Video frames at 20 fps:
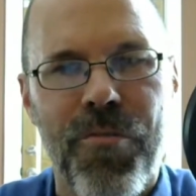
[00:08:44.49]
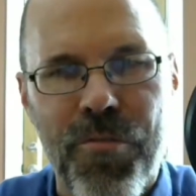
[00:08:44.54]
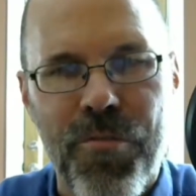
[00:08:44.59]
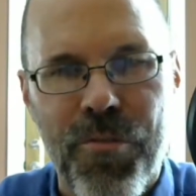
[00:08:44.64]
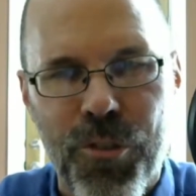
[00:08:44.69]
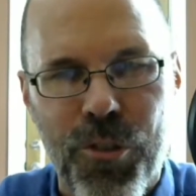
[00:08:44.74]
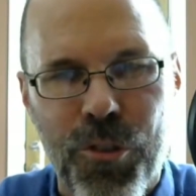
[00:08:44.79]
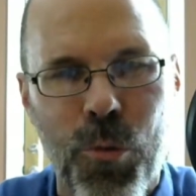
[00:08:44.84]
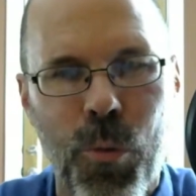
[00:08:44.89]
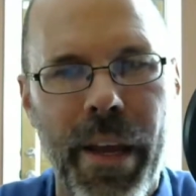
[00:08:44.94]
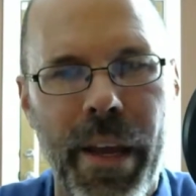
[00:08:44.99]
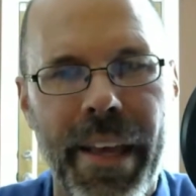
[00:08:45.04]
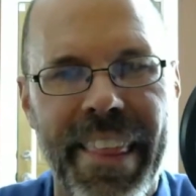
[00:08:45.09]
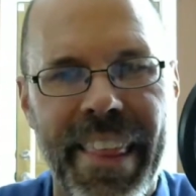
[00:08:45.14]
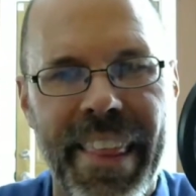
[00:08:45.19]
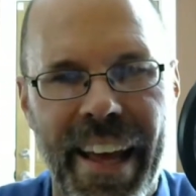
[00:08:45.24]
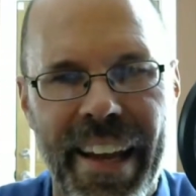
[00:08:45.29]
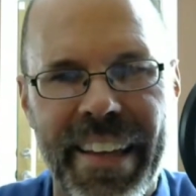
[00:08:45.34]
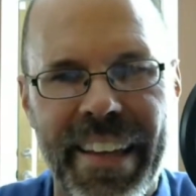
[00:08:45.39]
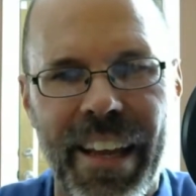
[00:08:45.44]
tweak
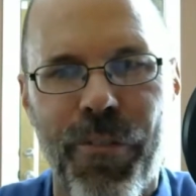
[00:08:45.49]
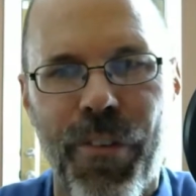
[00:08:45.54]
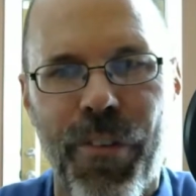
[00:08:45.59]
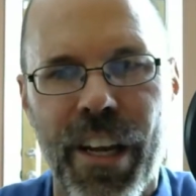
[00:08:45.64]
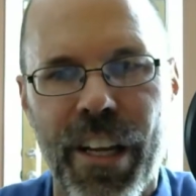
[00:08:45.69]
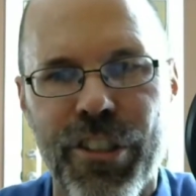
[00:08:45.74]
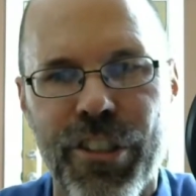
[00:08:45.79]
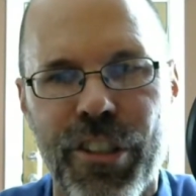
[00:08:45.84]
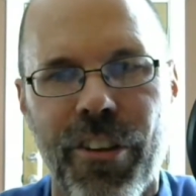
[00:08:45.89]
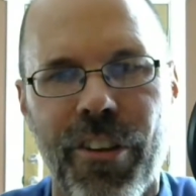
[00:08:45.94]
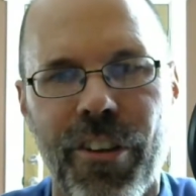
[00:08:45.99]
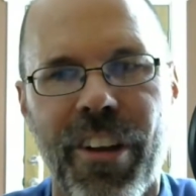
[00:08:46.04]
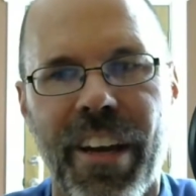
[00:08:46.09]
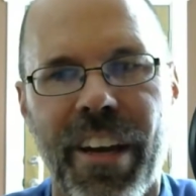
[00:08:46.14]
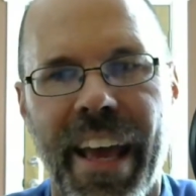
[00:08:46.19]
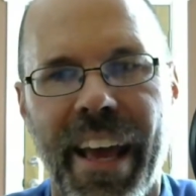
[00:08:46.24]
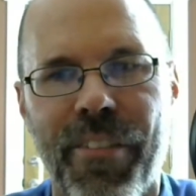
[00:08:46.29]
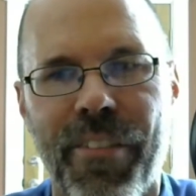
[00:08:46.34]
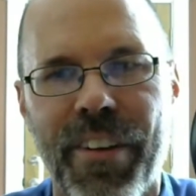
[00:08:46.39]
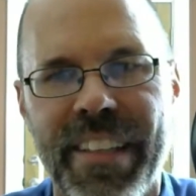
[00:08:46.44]
that definition. They're going
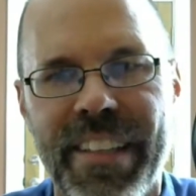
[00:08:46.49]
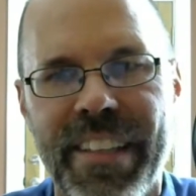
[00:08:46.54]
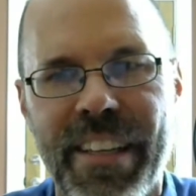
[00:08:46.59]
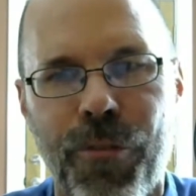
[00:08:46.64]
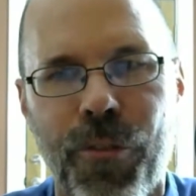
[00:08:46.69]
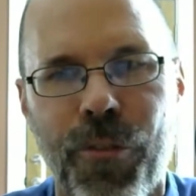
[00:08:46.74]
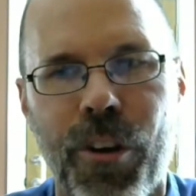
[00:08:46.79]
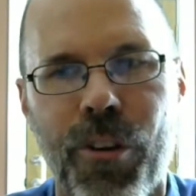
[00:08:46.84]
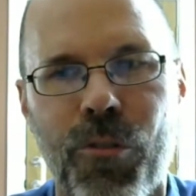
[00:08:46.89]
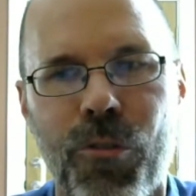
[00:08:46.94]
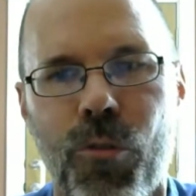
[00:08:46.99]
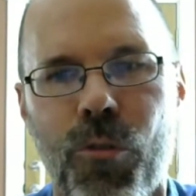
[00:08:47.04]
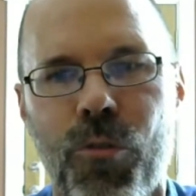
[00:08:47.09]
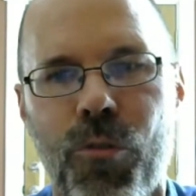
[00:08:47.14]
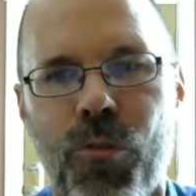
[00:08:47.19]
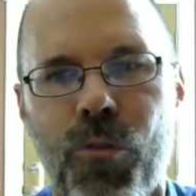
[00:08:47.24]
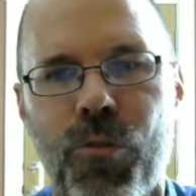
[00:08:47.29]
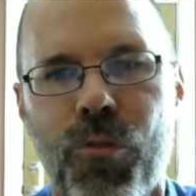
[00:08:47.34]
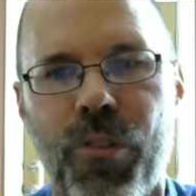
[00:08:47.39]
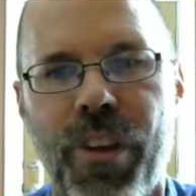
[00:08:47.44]
to have a different
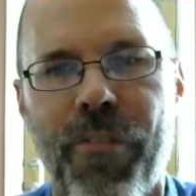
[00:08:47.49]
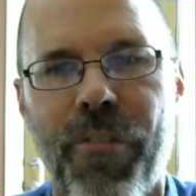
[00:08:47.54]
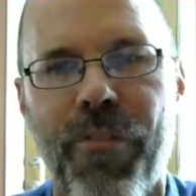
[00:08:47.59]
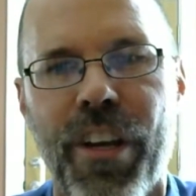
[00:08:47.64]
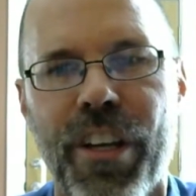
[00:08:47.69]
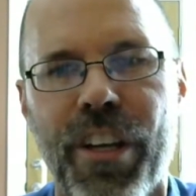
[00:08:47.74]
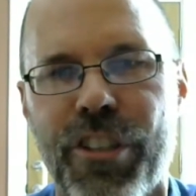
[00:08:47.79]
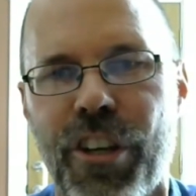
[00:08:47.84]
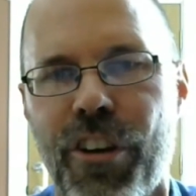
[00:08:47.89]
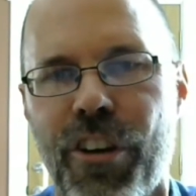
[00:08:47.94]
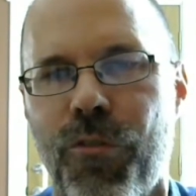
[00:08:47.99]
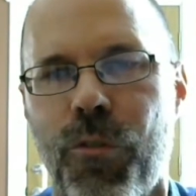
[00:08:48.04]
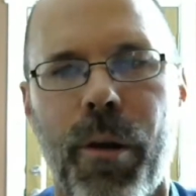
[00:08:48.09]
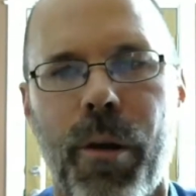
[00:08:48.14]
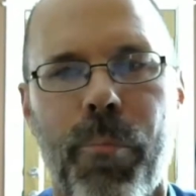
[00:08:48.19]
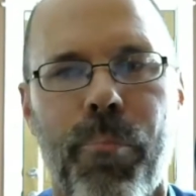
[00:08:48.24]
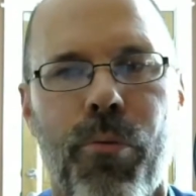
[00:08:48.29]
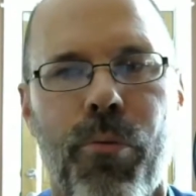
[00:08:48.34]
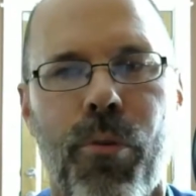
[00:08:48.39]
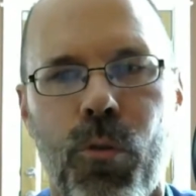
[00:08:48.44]
definition of what
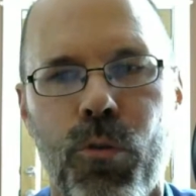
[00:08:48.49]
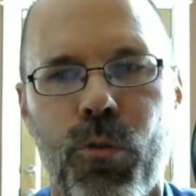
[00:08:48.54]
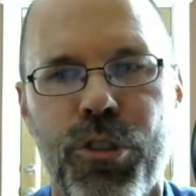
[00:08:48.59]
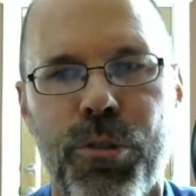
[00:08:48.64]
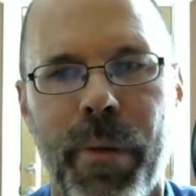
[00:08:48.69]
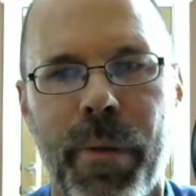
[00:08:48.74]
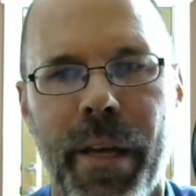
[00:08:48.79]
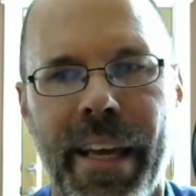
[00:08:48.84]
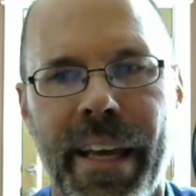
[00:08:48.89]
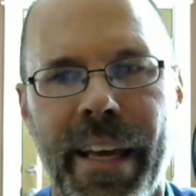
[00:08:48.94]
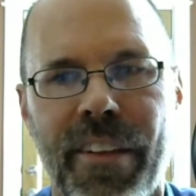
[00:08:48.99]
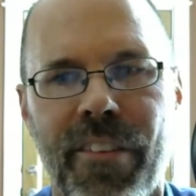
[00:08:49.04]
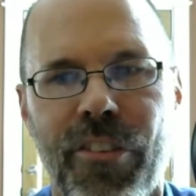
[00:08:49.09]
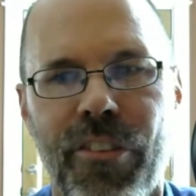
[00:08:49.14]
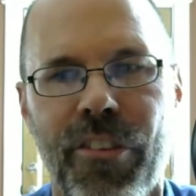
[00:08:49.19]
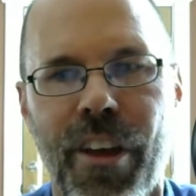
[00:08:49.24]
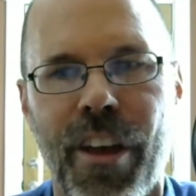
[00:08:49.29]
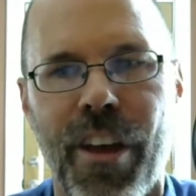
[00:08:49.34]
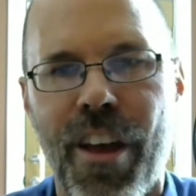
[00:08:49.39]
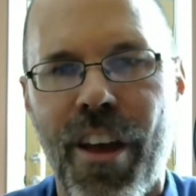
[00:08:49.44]
approach means.